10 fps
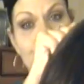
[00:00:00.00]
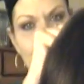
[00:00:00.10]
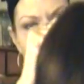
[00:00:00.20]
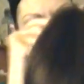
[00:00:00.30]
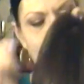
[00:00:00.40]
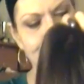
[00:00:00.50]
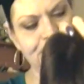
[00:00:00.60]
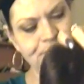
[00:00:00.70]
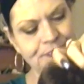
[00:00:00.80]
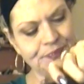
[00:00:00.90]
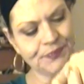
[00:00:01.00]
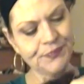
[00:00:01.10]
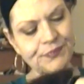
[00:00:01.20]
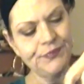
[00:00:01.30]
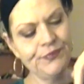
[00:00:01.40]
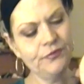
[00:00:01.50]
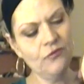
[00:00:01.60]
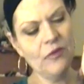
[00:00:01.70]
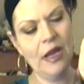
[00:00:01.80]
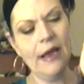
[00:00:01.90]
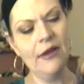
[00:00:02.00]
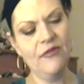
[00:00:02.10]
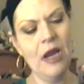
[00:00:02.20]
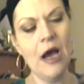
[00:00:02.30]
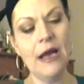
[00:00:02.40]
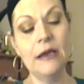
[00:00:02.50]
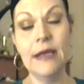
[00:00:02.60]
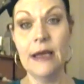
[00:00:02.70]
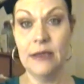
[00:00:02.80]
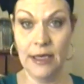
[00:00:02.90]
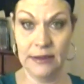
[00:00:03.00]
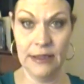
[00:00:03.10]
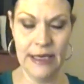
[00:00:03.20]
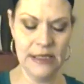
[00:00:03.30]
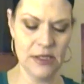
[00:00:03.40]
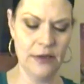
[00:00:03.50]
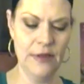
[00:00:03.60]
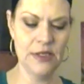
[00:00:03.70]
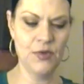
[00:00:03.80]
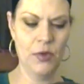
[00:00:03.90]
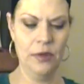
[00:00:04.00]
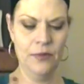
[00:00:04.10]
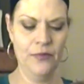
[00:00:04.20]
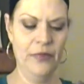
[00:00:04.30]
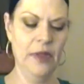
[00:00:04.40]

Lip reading: the unit. And I have not yet cut the lace on this one.